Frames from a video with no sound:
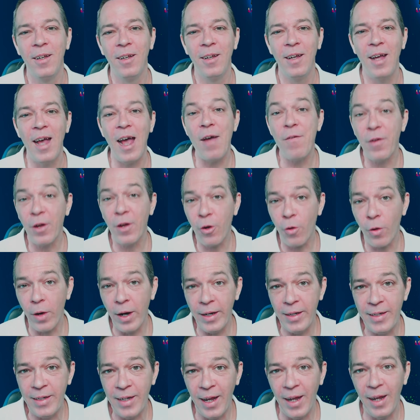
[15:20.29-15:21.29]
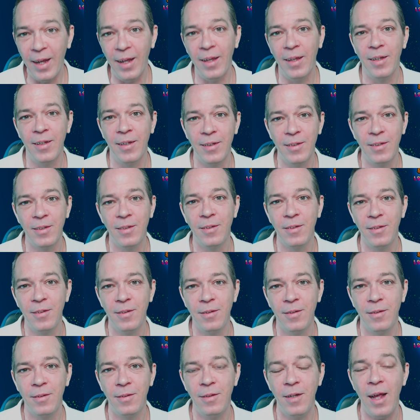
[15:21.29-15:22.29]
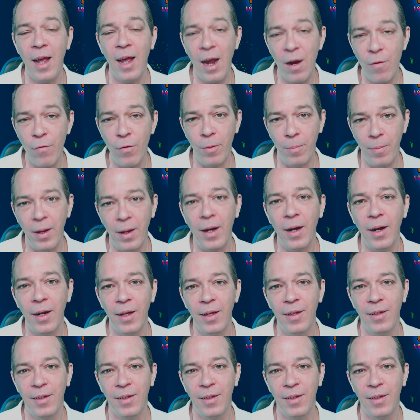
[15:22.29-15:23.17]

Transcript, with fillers: Have a great day, everybody.